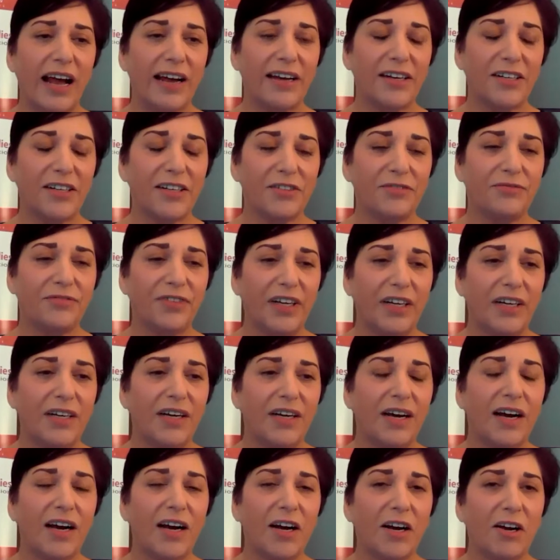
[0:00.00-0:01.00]
of
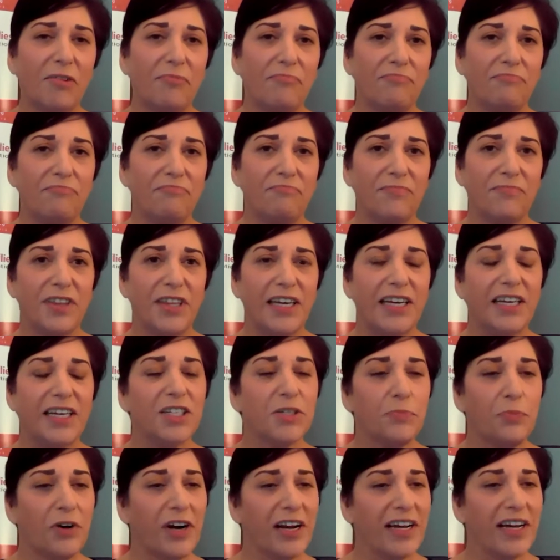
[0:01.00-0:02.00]

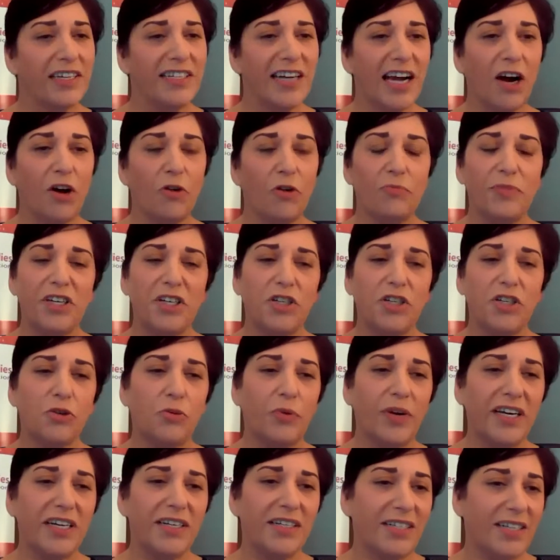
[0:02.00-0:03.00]
things break down
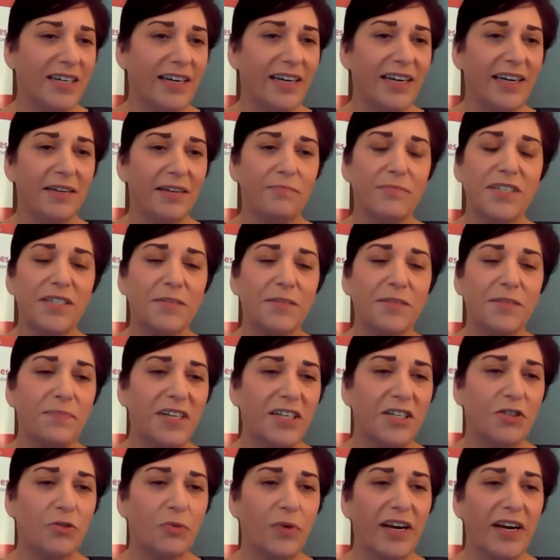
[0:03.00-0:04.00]
between teams,
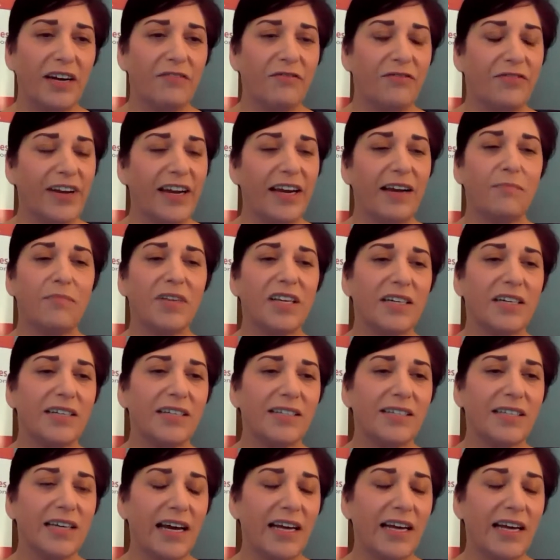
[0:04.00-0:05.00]
between
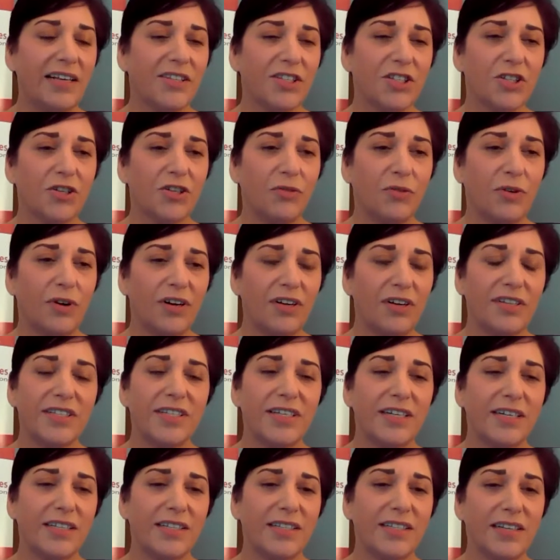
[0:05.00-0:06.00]
families and schools,
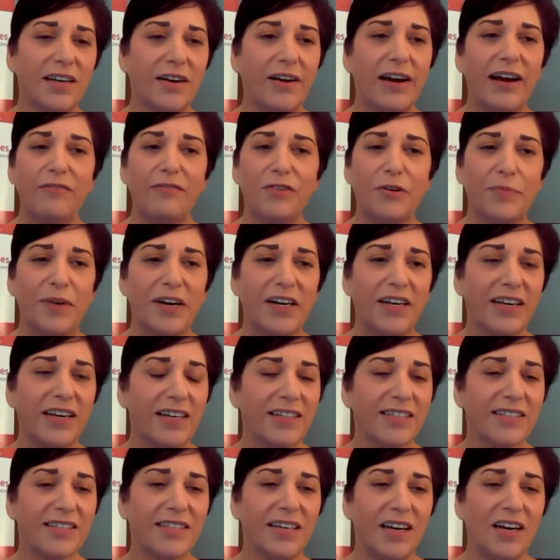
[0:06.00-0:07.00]
is, everybody
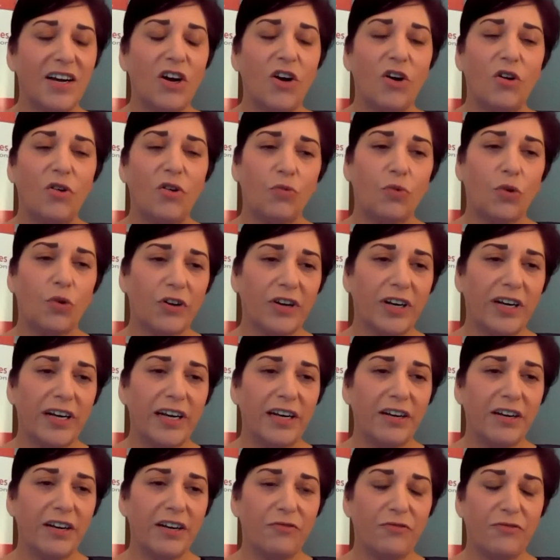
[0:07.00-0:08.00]
is
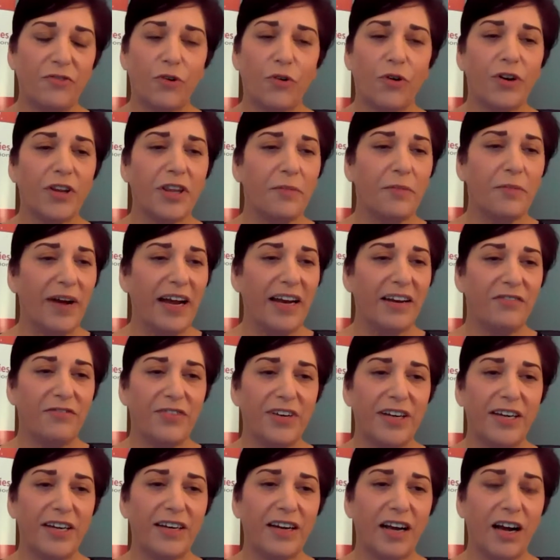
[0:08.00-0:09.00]
working for the
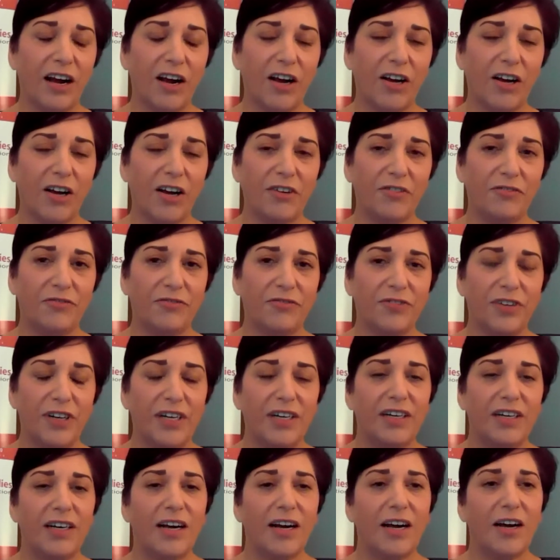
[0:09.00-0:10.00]
benefit of
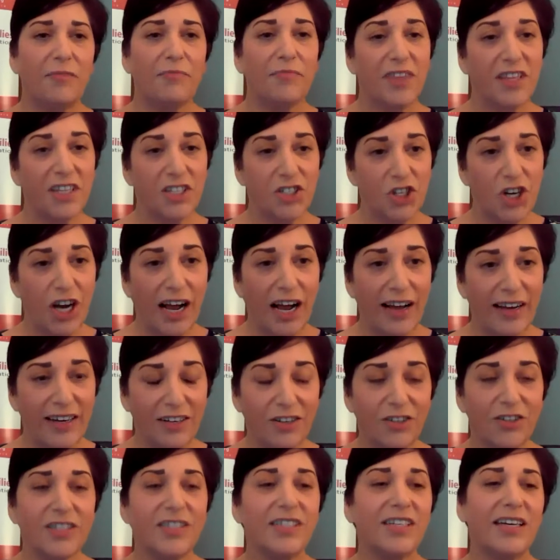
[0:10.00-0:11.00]
the
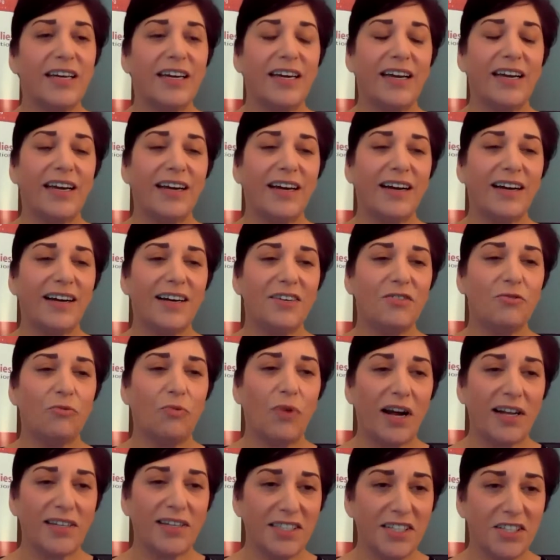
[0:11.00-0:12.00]
child and
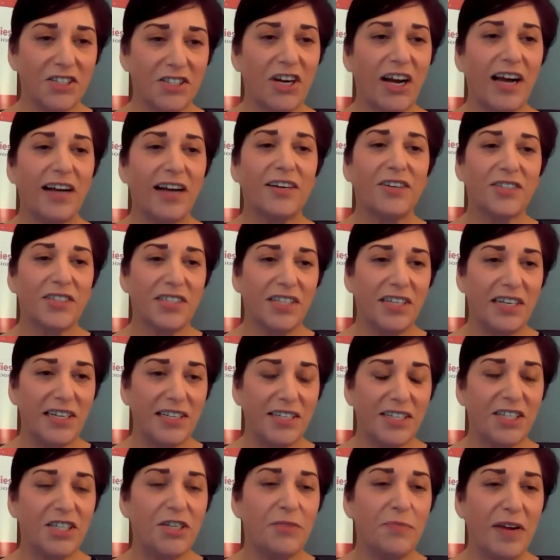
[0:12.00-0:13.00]
wants the child's
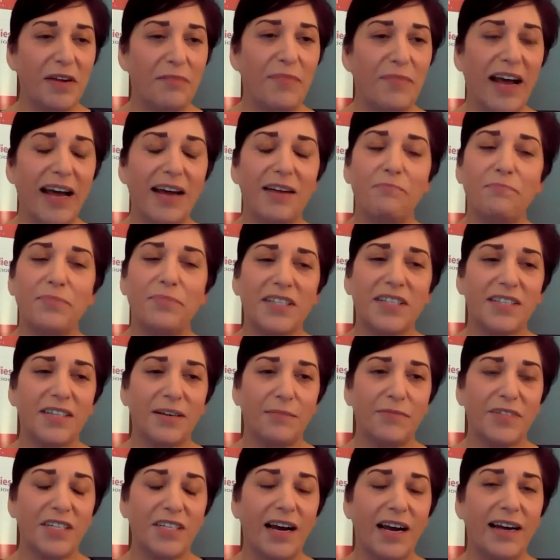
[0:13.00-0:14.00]
needs to be met, but
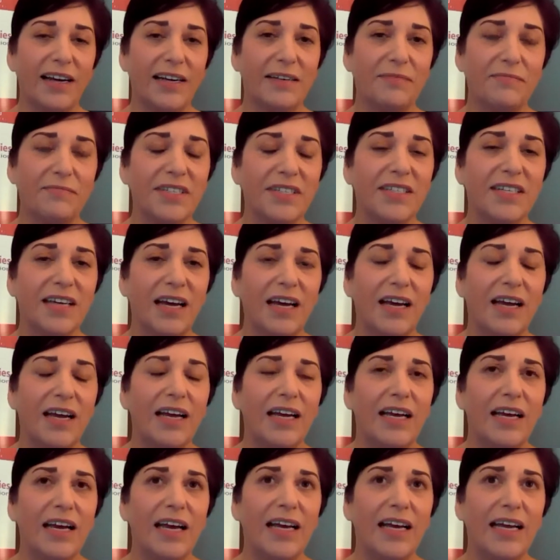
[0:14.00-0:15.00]
sometimes
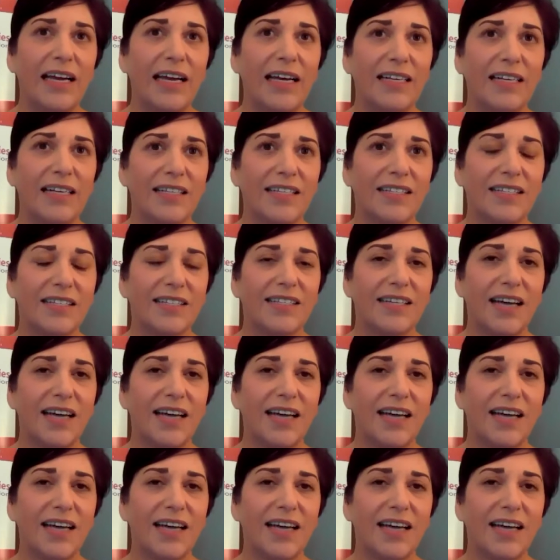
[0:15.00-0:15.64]
it's